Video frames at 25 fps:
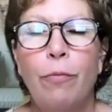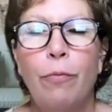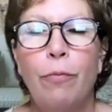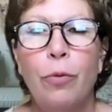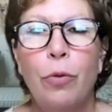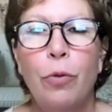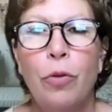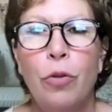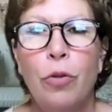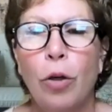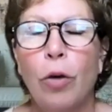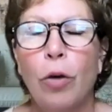
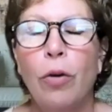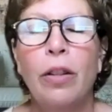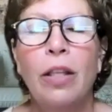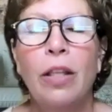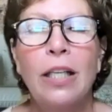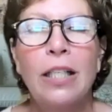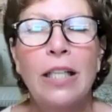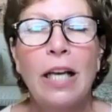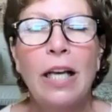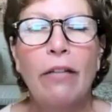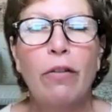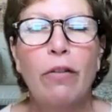certain
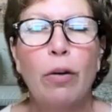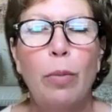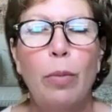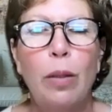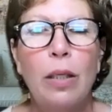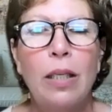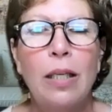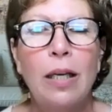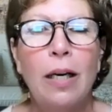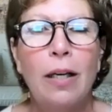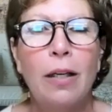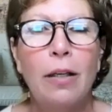things have to be
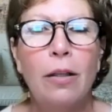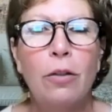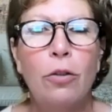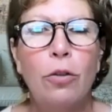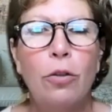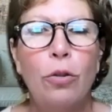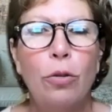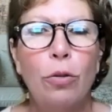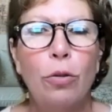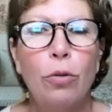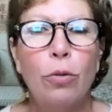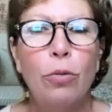done
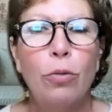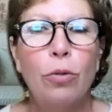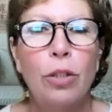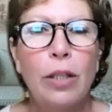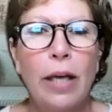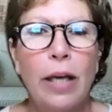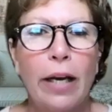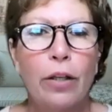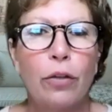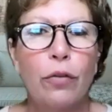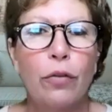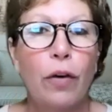to
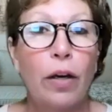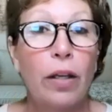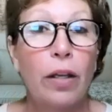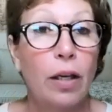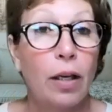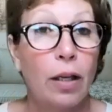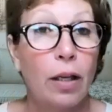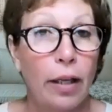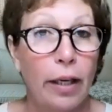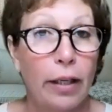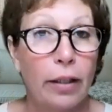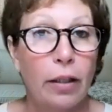satisfy the
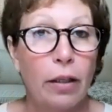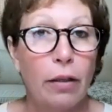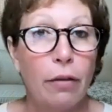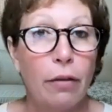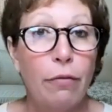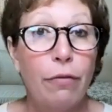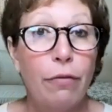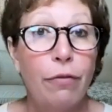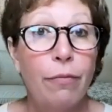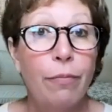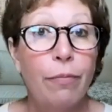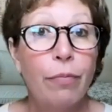
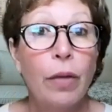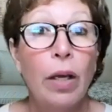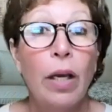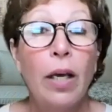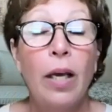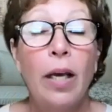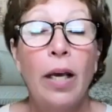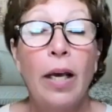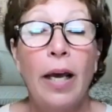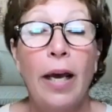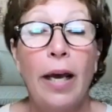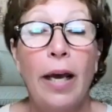collective,
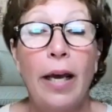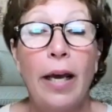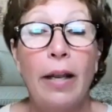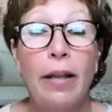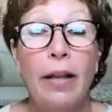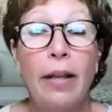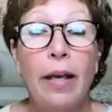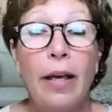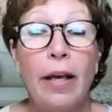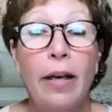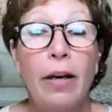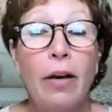and
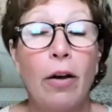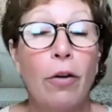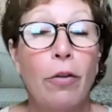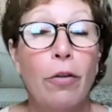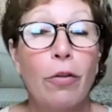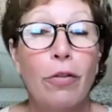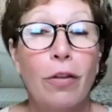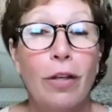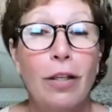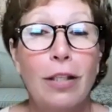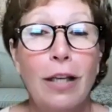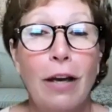then other
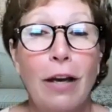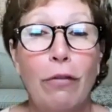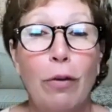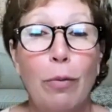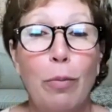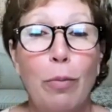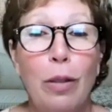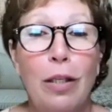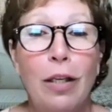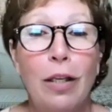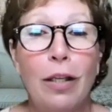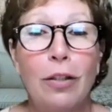things have to
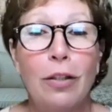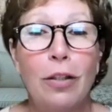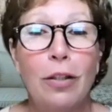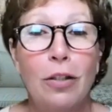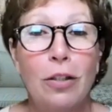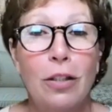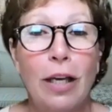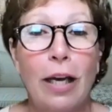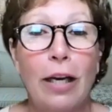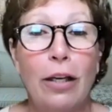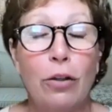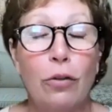be done to
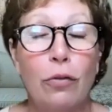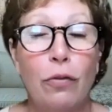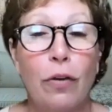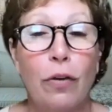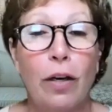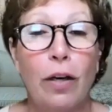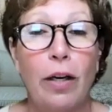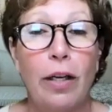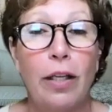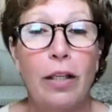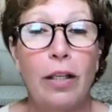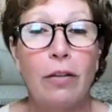
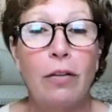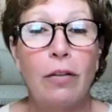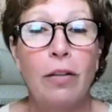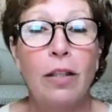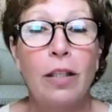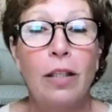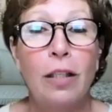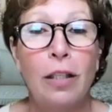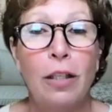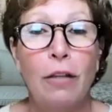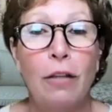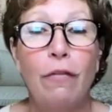satisfy
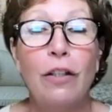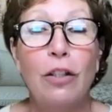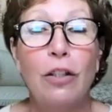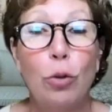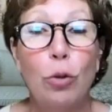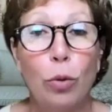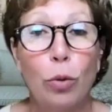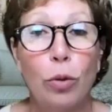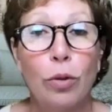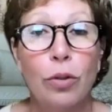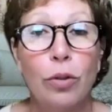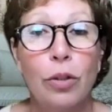
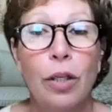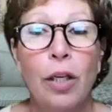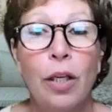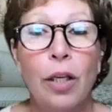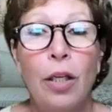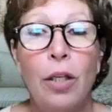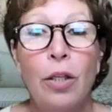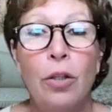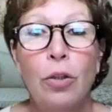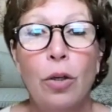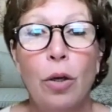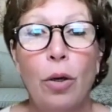individuals.
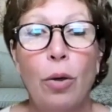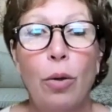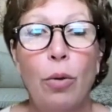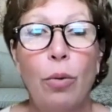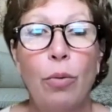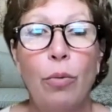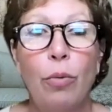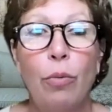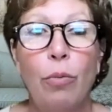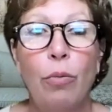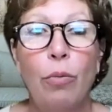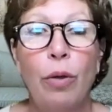
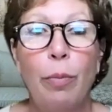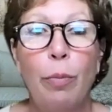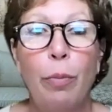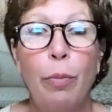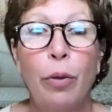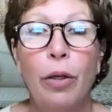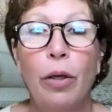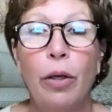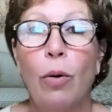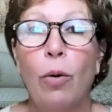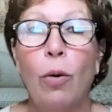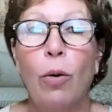So we
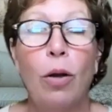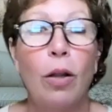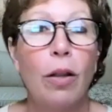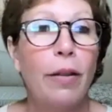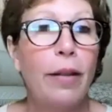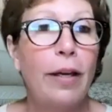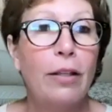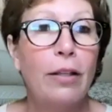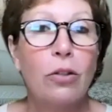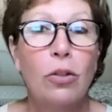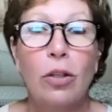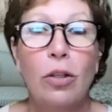put all of
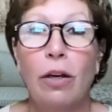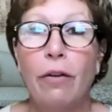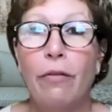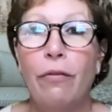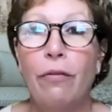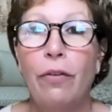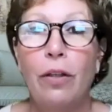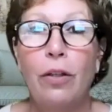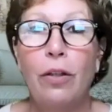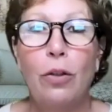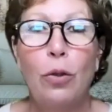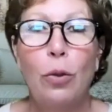that stuff
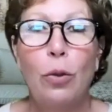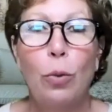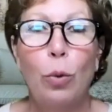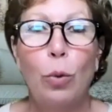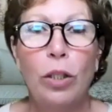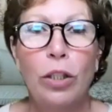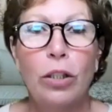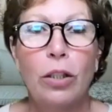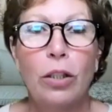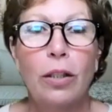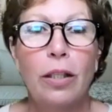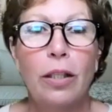into
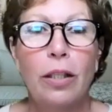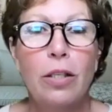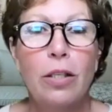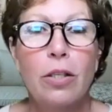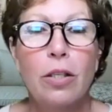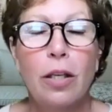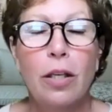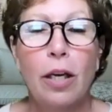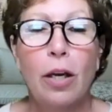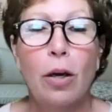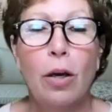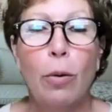wish lists.
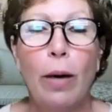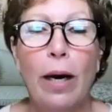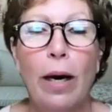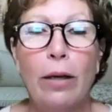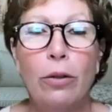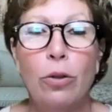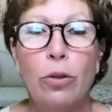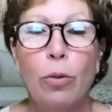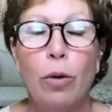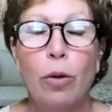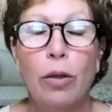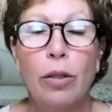They go
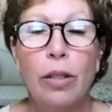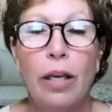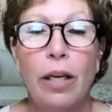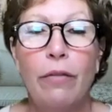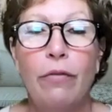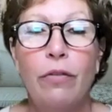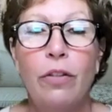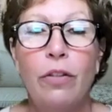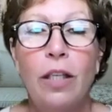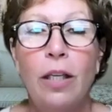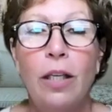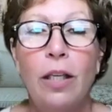out to our
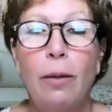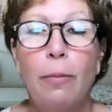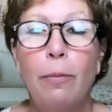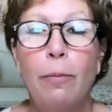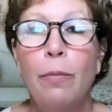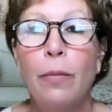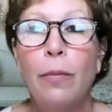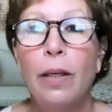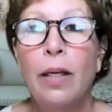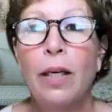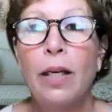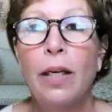dev team,
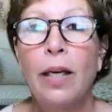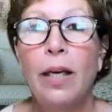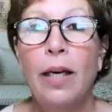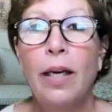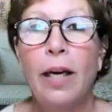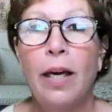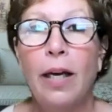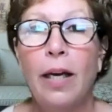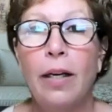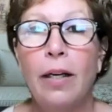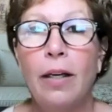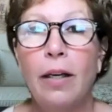
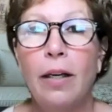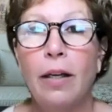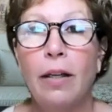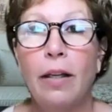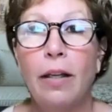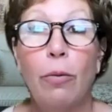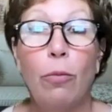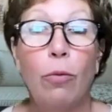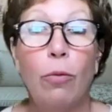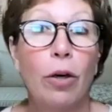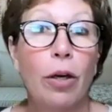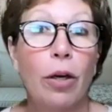and
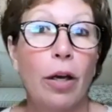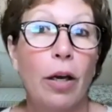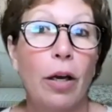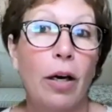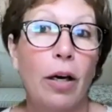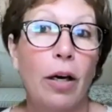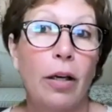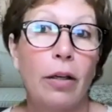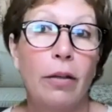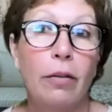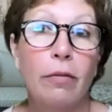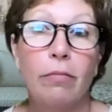they're working
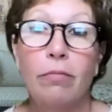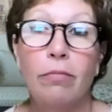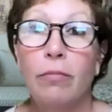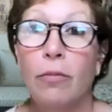on